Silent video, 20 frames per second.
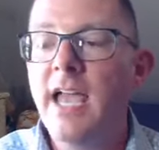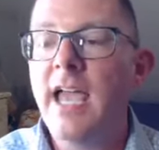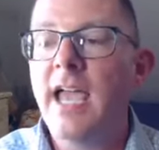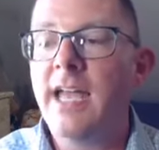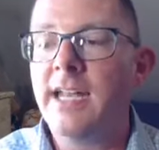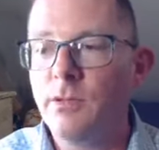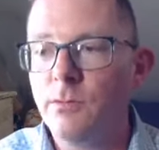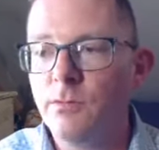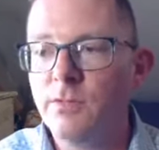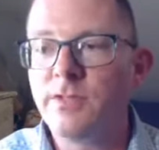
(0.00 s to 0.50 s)

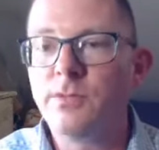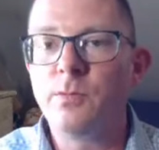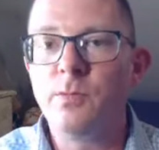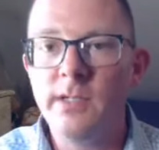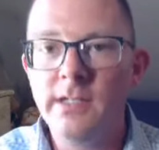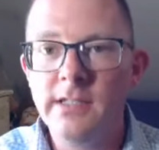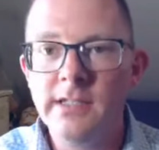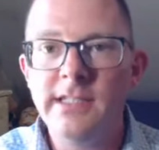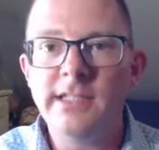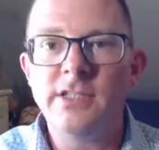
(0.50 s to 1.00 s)
and it was
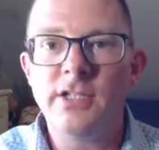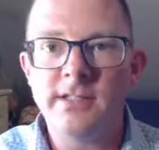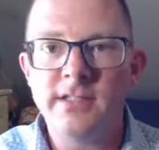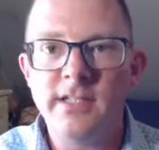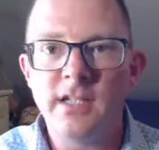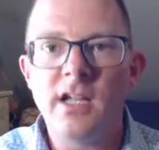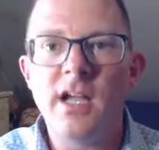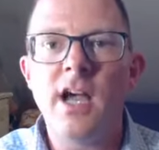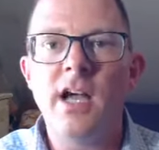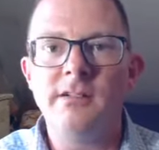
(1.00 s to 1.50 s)
really just
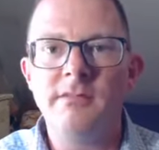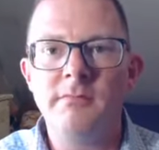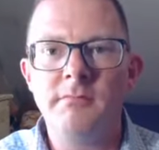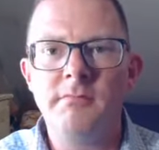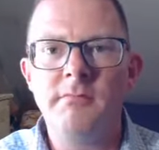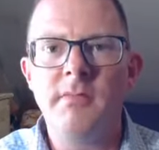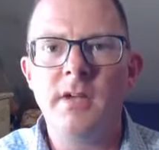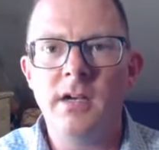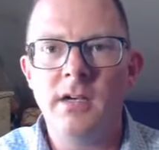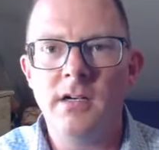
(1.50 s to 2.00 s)
a cut
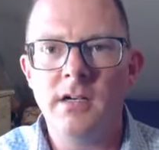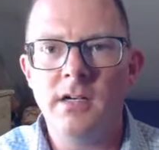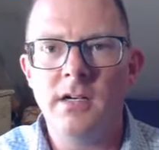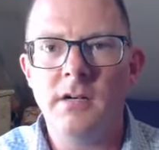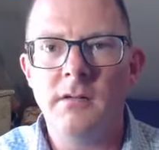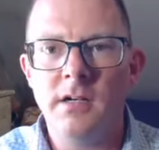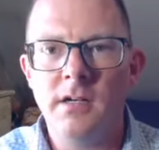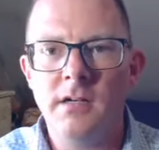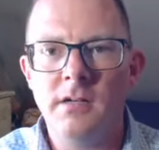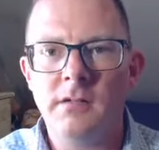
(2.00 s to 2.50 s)

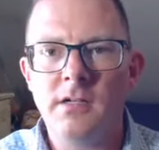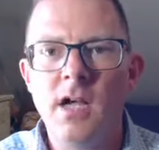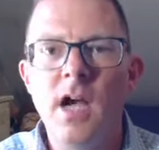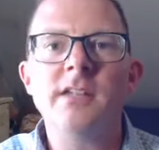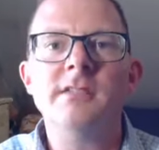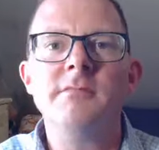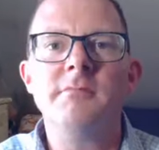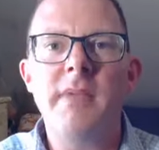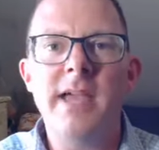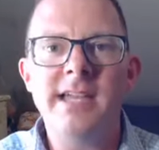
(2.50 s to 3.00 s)

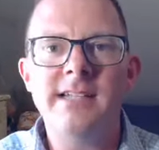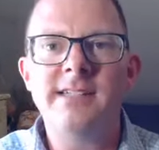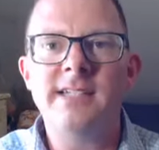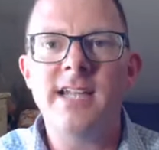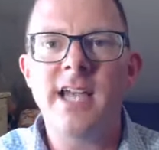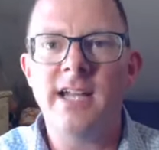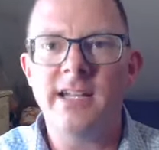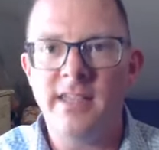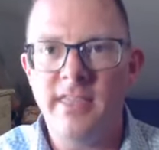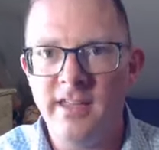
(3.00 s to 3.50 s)
and paste
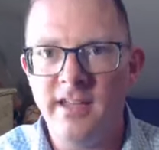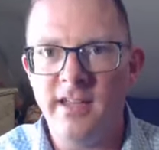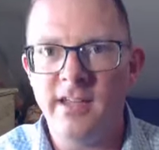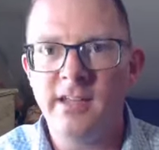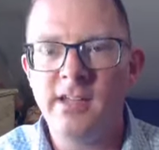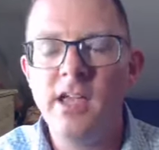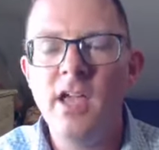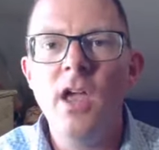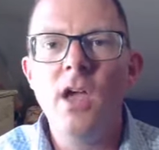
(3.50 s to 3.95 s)
kind of thing,